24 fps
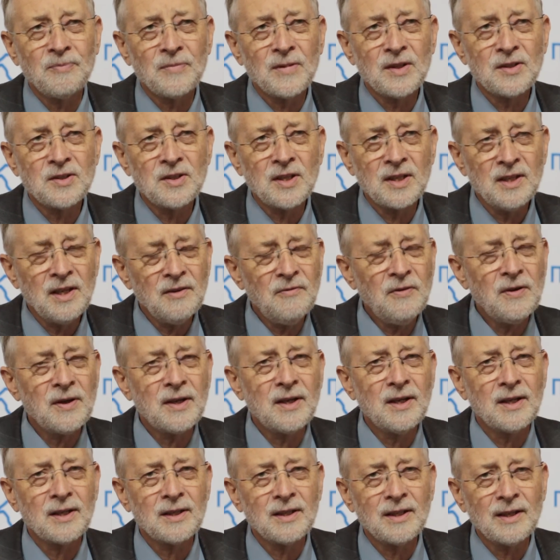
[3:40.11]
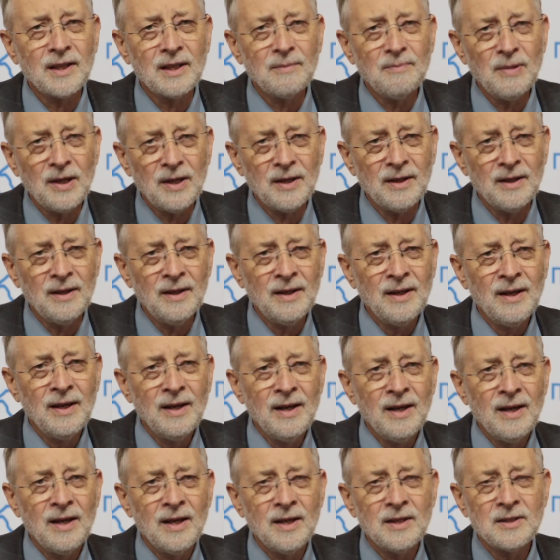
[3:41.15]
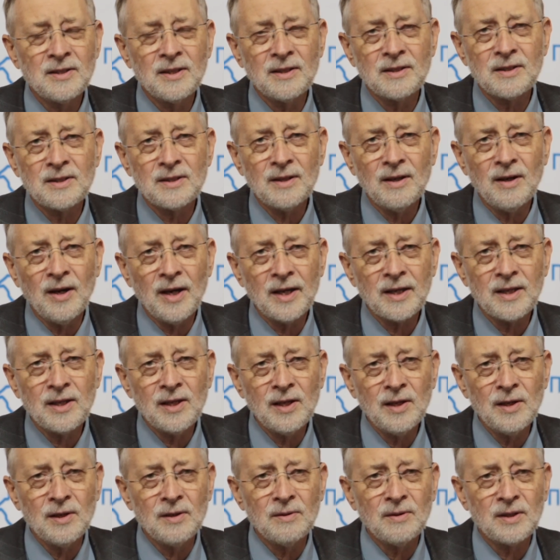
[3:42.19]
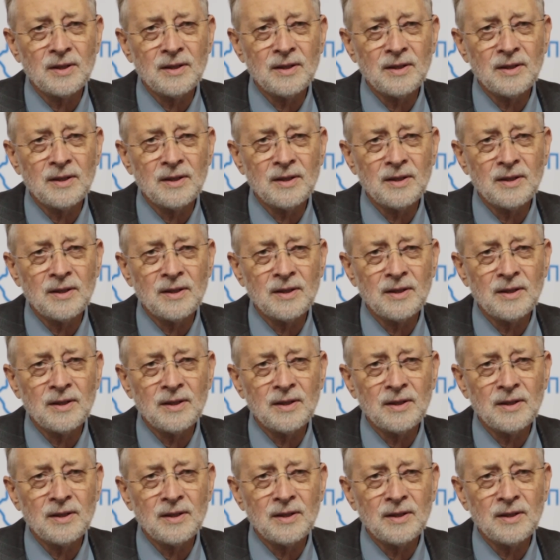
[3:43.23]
significantly better is its IQ.